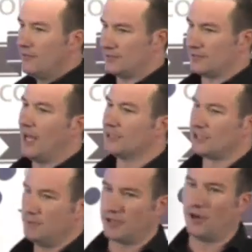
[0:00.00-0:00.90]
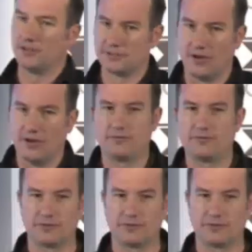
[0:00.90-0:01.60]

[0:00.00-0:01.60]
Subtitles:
that's largely because of